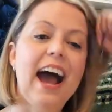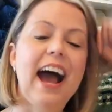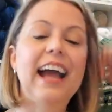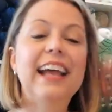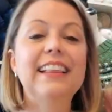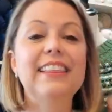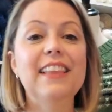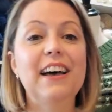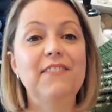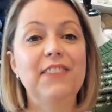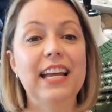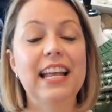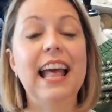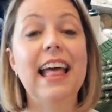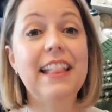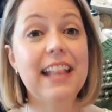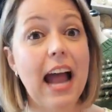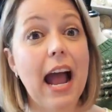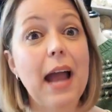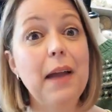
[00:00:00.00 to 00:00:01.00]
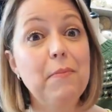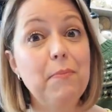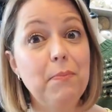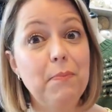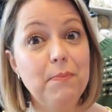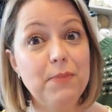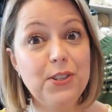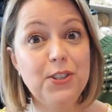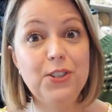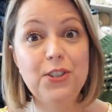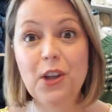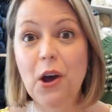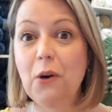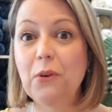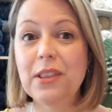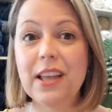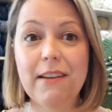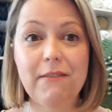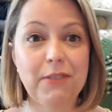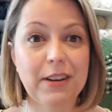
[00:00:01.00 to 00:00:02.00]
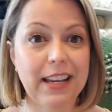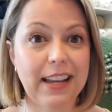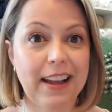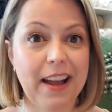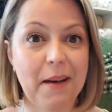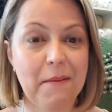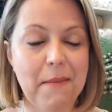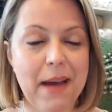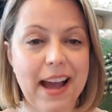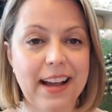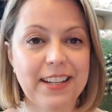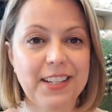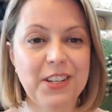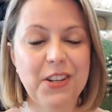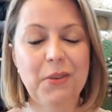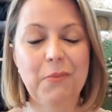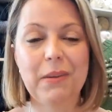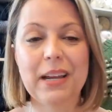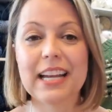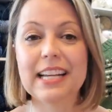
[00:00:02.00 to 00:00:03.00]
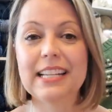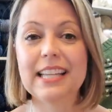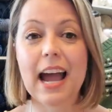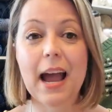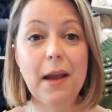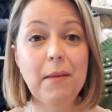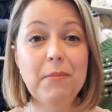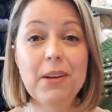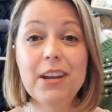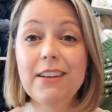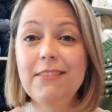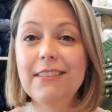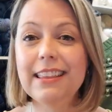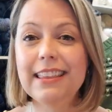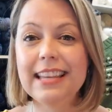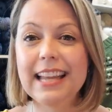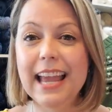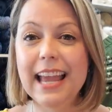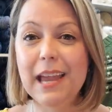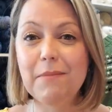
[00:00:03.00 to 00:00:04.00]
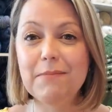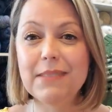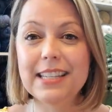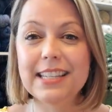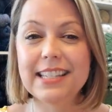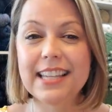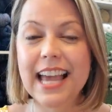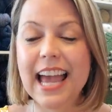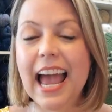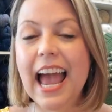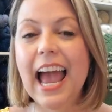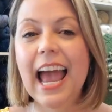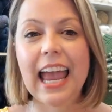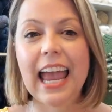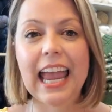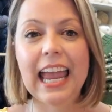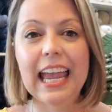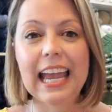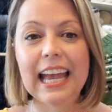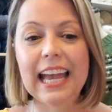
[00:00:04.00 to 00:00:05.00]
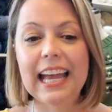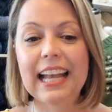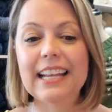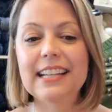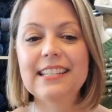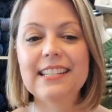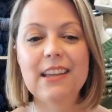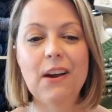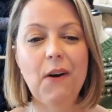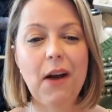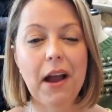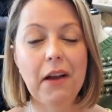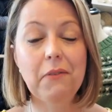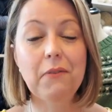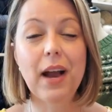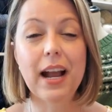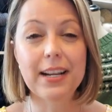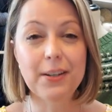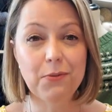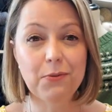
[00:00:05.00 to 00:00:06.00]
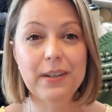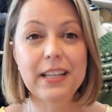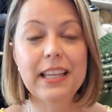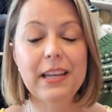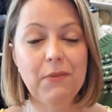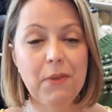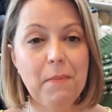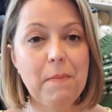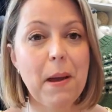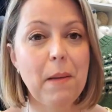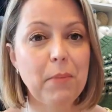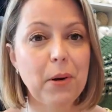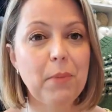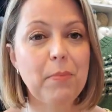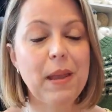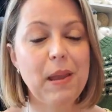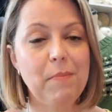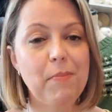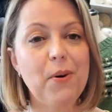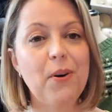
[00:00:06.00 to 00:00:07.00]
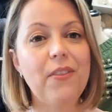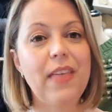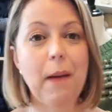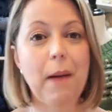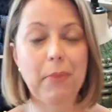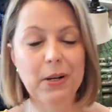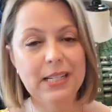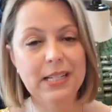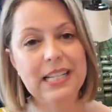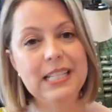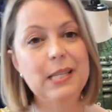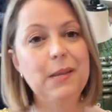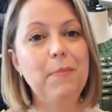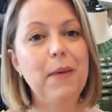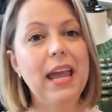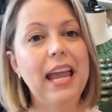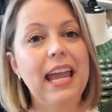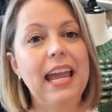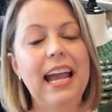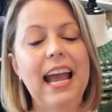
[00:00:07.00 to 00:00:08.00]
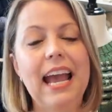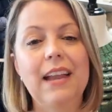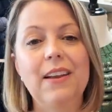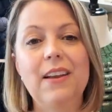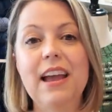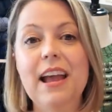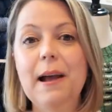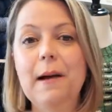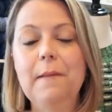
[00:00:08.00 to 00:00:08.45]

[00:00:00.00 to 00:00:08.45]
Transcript: I love it, and I so love when you come back too, because I'm good with names, and so I really remember people that participate. And